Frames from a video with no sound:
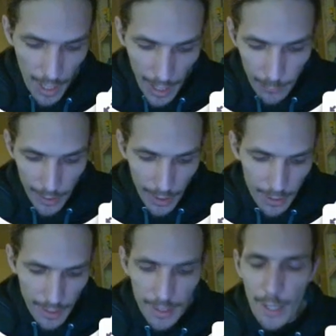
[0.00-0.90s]
Anyway,
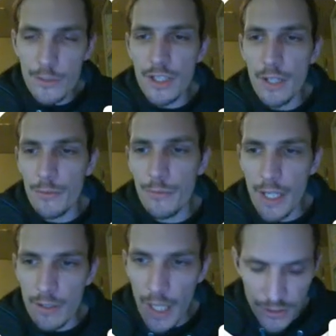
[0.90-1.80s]
that was a different
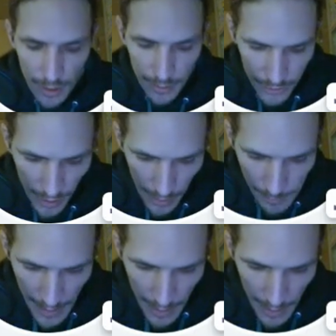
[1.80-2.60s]
vendor. That's not this guy.